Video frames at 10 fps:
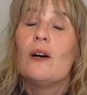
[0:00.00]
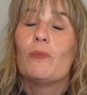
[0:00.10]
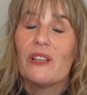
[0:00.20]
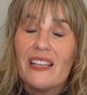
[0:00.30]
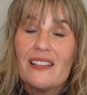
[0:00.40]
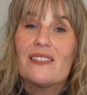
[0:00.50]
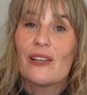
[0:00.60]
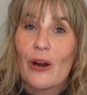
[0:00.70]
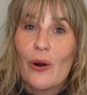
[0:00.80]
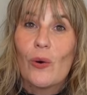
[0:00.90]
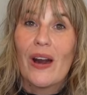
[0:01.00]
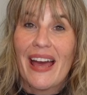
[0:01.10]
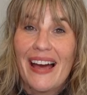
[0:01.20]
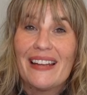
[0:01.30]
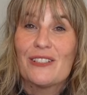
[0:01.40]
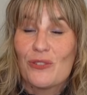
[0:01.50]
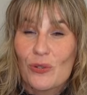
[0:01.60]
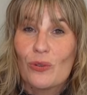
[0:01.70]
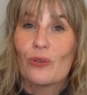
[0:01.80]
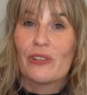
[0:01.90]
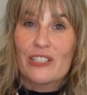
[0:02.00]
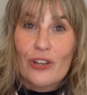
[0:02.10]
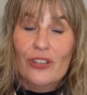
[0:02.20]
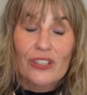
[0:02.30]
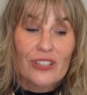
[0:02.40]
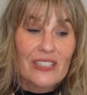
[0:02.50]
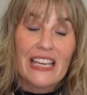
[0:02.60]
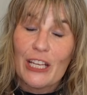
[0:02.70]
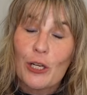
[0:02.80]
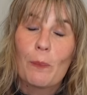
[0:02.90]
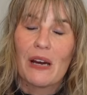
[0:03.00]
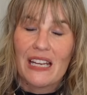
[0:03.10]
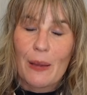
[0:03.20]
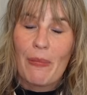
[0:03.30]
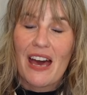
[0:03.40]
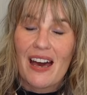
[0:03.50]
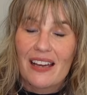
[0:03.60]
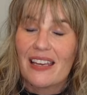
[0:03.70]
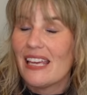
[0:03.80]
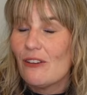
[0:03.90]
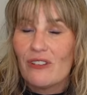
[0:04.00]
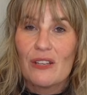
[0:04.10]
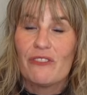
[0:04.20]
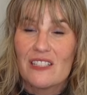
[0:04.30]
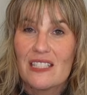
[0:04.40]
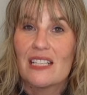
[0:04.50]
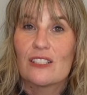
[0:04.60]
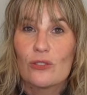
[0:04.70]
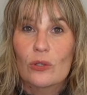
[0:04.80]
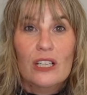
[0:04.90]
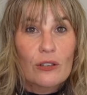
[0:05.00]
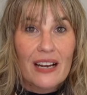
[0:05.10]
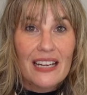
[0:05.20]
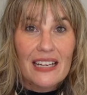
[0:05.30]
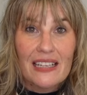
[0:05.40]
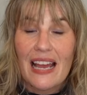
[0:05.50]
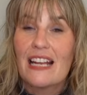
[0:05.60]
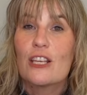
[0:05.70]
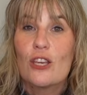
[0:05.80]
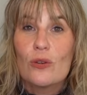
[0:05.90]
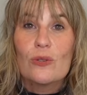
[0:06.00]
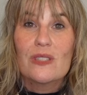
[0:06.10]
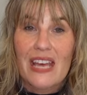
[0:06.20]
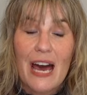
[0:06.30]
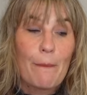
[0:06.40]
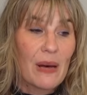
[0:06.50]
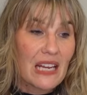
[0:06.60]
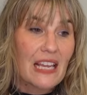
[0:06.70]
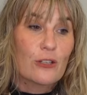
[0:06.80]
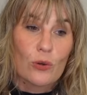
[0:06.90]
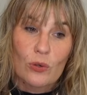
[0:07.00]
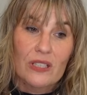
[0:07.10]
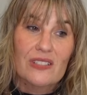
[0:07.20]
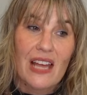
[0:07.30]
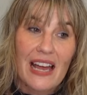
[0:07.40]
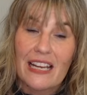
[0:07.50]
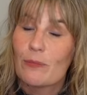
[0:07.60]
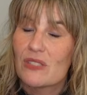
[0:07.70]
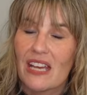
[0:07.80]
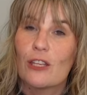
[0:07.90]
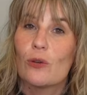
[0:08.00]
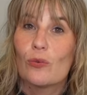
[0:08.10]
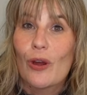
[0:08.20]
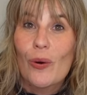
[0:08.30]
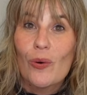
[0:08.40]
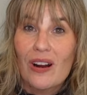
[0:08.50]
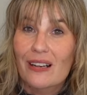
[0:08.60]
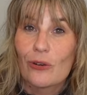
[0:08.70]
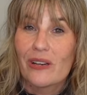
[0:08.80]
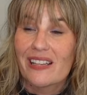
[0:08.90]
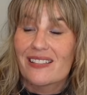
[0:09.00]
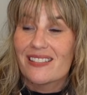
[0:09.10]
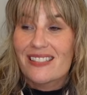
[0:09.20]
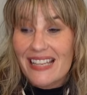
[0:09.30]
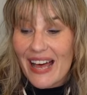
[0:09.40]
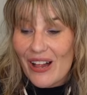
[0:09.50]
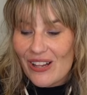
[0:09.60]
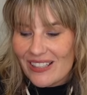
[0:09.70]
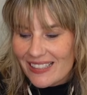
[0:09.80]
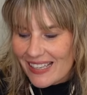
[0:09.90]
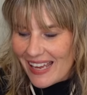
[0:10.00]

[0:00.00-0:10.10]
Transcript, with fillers: please go and do the return, get your money back, even if it's in a store credit, and use that money towards items that you know are going to sell.